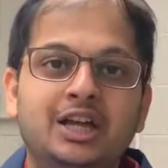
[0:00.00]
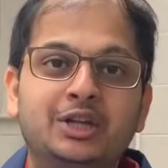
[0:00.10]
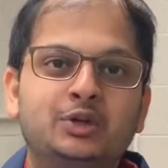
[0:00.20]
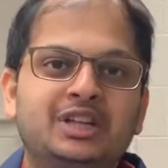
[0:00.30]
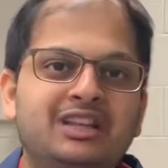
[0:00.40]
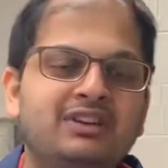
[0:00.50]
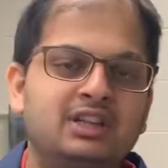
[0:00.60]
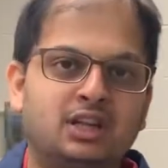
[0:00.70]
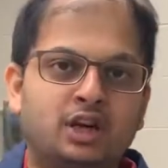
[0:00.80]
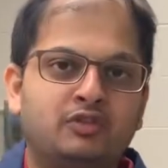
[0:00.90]
you deal with
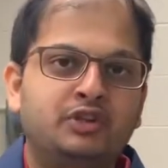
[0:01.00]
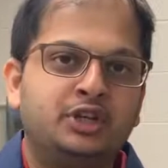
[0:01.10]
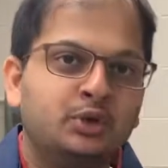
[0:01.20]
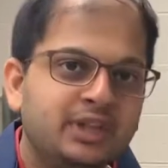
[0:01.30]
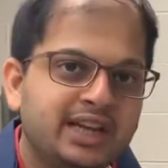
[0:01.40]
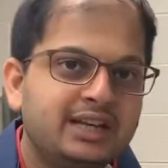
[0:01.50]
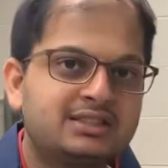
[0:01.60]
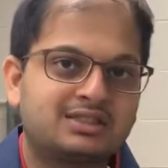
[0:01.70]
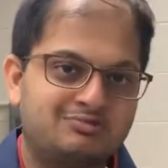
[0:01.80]
a lot of units,